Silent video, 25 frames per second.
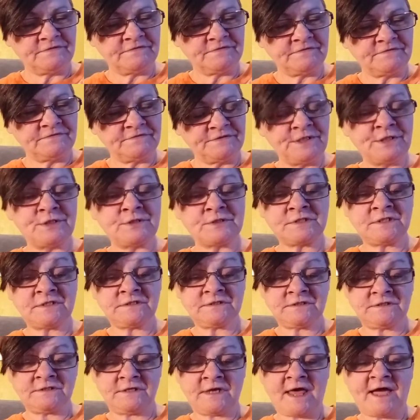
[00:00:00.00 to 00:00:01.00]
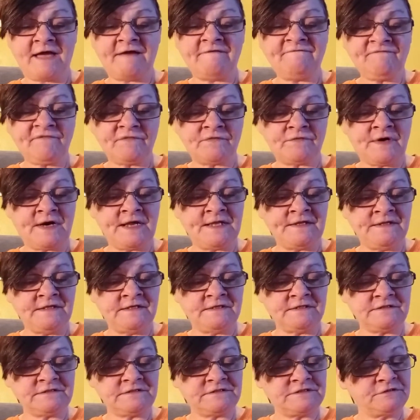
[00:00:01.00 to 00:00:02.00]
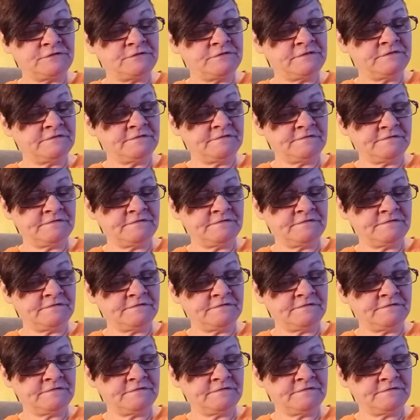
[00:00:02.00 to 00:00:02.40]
There's life around this too.